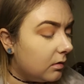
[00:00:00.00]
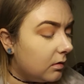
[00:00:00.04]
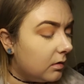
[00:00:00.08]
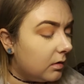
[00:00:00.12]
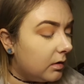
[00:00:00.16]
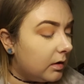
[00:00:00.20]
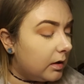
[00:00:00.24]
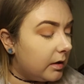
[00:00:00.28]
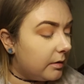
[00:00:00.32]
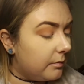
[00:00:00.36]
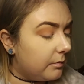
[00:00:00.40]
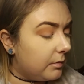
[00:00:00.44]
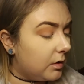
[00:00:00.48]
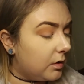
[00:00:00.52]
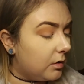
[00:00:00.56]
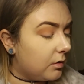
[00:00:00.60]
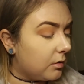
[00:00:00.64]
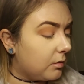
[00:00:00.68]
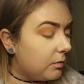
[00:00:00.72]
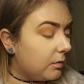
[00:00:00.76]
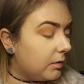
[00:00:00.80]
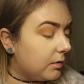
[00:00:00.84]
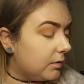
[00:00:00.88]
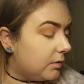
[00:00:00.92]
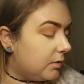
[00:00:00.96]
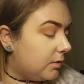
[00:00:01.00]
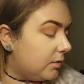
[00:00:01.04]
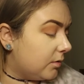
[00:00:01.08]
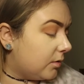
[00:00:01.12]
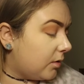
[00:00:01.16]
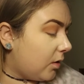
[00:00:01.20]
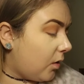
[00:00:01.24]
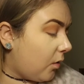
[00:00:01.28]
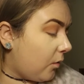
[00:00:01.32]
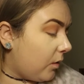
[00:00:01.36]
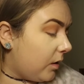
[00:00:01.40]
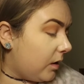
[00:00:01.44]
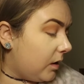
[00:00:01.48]
And we are going to
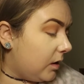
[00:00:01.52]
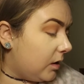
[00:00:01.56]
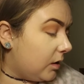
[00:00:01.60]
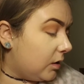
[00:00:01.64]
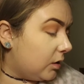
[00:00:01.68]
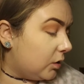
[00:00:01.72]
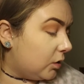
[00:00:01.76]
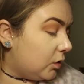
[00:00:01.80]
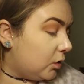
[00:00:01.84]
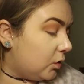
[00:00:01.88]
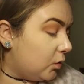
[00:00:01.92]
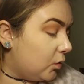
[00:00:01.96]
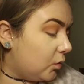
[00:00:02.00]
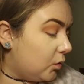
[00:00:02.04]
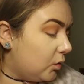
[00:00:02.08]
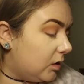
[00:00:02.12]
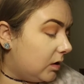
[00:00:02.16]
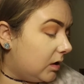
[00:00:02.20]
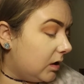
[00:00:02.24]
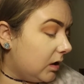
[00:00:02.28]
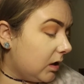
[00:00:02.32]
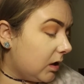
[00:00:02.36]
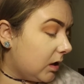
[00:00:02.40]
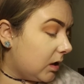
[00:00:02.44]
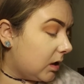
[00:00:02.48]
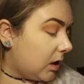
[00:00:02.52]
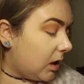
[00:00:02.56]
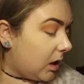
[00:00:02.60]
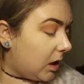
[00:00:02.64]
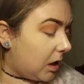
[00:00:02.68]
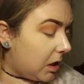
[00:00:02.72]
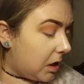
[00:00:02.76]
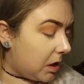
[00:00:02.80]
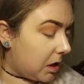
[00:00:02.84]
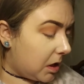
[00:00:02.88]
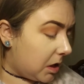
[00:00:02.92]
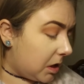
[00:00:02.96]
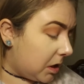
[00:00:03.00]
go into the
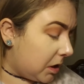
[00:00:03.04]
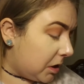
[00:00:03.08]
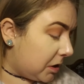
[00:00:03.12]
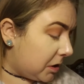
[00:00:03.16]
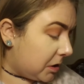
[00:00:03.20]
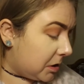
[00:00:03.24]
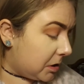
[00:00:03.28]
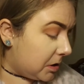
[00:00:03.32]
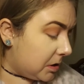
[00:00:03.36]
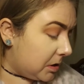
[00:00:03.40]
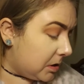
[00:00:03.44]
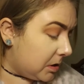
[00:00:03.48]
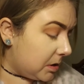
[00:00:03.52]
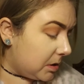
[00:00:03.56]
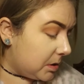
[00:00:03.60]
color